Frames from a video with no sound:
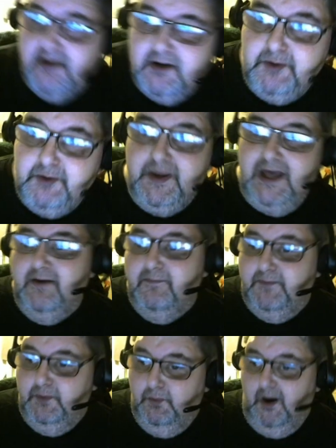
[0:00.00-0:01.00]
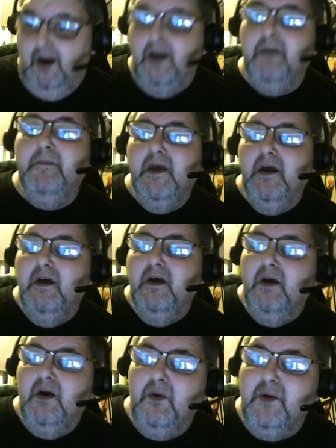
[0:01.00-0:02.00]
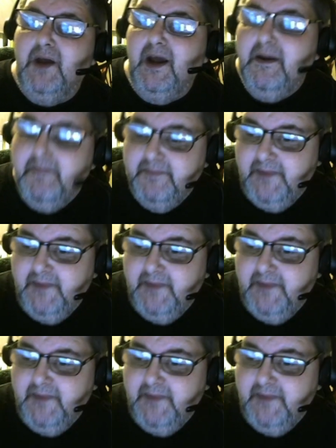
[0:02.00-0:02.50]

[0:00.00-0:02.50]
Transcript: You can if you want, okay?